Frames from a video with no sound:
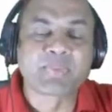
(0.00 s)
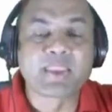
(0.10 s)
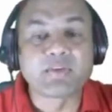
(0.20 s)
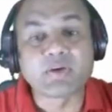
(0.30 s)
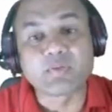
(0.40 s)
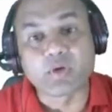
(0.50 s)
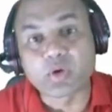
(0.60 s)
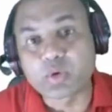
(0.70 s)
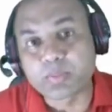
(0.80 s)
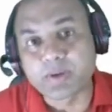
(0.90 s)
If I
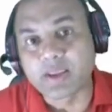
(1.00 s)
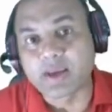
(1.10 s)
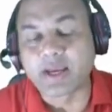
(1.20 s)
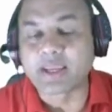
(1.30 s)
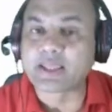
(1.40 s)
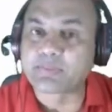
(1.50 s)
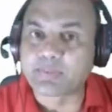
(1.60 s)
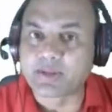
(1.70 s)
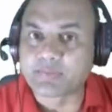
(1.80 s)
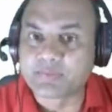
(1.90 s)
want to pay, I can
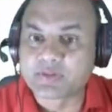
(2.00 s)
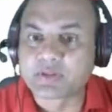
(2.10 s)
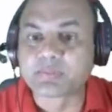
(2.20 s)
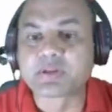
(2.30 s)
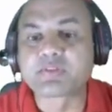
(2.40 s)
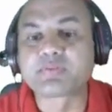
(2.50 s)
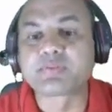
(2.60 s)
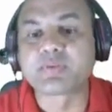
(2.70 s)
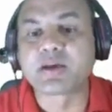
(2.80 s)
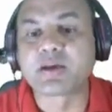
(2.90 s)
pay. Suppose if
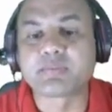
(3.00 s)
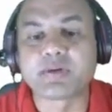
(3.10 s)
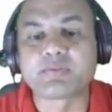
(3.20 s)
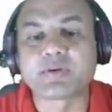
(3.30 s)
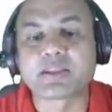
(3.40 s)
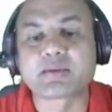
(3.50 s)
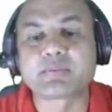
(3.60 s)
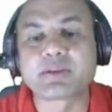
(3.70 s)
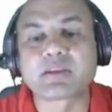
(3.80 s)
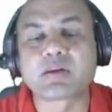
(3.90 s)
my father,
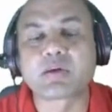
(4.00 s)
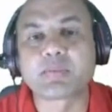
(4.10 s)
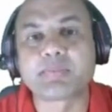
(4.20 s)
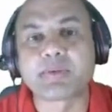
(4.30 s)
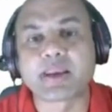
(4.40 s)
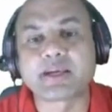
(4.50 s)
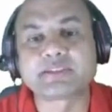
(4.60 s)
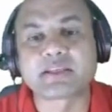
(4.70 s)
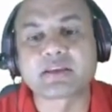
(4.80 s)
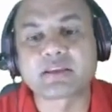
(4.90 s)
mother or my
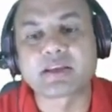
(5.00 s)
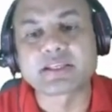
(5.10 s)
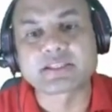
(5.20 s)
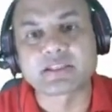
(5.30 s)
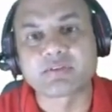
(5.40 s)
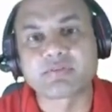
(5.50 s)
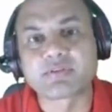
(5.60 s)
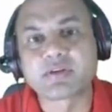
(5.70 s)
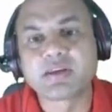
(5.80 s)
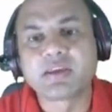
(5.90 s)
parents are rich enough,
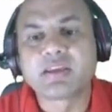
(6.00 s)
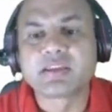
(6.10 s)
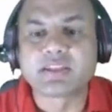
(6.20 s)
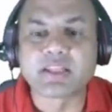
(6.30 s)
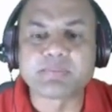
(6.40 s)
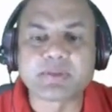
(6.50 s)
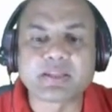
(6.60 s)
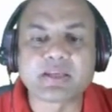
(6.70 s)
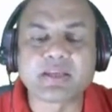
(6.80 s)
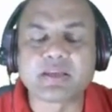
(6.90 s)
they'll
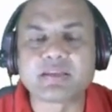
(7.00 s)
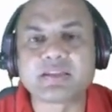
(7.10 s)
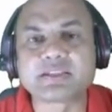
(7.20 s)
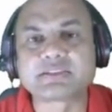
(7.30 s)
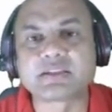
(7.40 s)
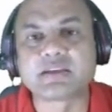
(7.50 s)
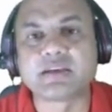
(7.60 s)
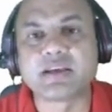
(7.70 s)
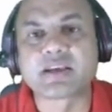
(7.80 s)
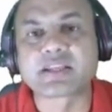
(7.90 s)
pay this
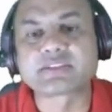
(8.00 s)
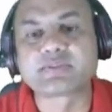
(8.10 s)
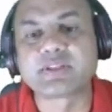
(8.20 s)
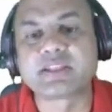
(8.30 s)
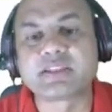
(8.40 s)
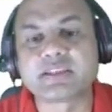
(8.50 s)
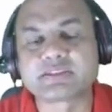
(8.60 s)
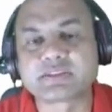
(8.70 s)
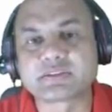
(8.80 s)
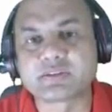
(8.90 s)
interest within
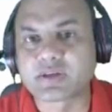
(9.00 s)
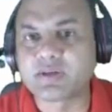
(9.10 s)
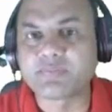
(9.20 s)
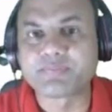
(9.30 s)
this. Okay.